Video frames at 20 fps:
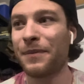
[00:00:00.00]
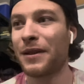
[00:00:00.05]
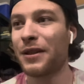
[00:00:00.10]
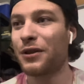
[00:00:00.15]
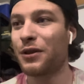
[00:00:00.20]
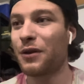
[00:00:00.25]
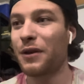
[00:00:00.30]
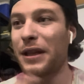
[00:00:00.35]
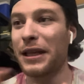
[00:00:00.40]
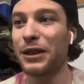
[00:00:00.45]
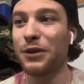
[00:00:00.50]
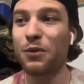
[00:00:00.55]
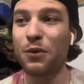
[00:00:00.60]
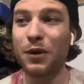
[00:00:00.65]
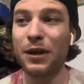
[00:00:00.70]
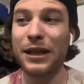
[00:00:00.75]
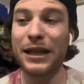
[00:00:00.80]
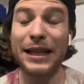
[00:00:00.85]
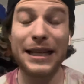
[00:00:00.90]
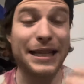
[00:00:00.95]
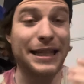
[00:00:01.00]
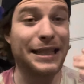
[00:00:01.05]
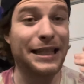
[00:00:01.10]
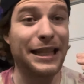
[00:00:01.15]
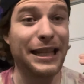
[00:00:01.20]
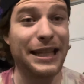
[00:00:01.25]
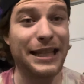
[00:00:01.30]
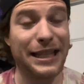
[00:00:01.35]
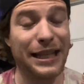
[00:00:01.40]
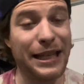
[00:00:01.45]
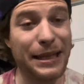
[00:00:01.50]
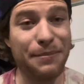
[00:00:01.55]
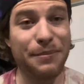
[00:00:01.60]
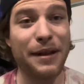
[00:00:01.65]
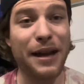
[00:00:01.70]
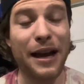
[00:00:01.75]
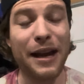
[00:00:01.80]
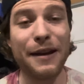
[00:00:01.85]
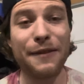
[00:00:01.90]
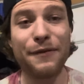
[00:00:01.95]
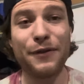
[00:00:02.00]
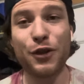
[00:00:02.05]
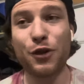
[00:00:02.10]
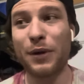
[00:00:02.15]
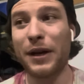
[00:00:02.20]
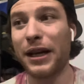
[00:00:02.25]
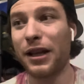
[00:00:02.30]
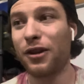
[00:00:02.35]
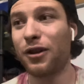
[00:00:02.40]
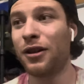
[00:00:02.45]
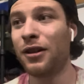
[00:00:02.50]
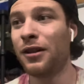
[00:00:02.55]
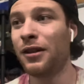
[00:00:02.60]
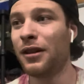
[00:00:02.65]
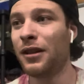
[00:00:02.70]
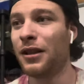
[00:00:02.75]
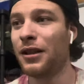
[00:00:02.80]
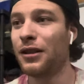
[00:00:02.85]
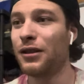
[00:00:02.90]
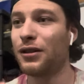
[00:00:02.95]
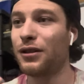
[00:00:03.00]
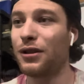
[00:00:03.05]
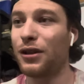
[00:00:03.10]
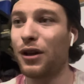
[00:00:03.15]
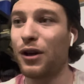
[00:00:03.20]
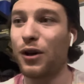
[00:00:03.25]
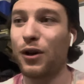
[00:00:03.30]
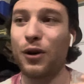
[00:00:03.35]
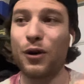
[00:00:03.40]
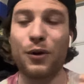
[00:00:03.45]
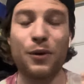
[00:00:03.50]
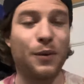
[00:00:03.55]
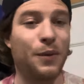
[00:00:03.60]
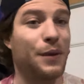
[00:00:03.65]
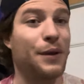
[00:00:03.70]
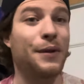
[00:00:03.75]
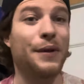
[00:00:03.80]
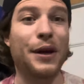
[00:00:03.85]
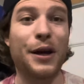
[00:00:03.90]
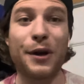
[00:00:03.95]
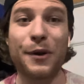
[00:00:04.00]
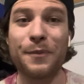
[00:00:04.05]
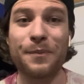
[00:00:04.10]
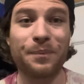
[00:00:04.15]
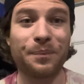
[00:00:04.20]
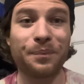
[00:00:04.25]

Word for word: So this one is the deep dive trailer, so, you know,